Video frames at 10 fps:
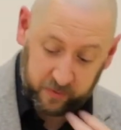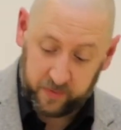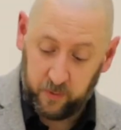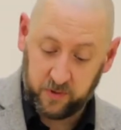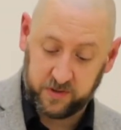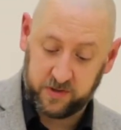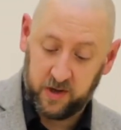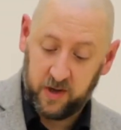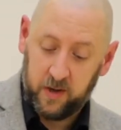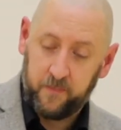with Moses,
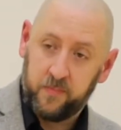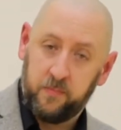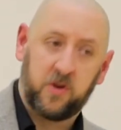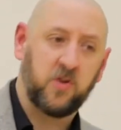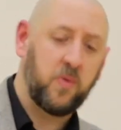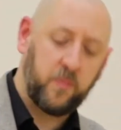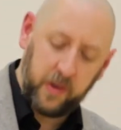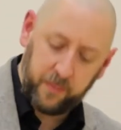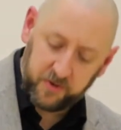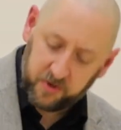because when
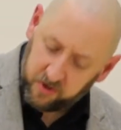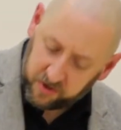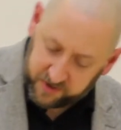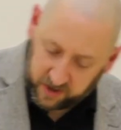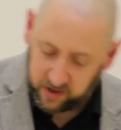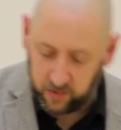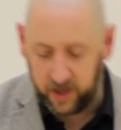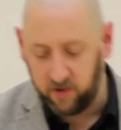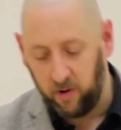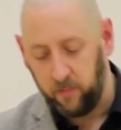people do continually
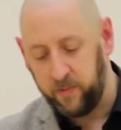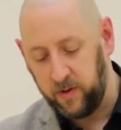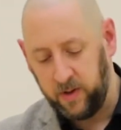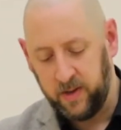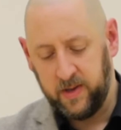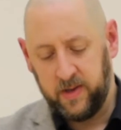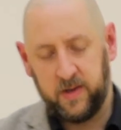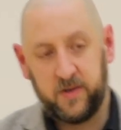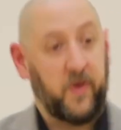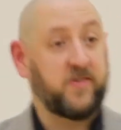grumble,
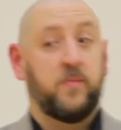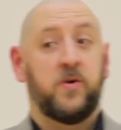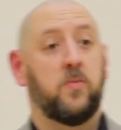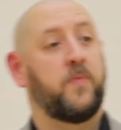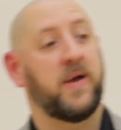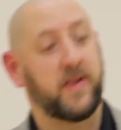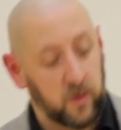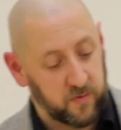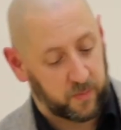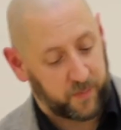especially when you're bending
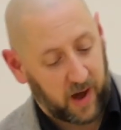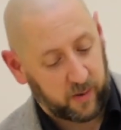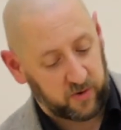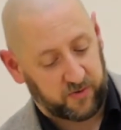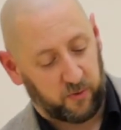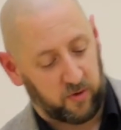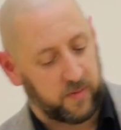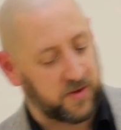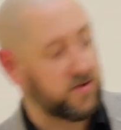over backwards for them, it's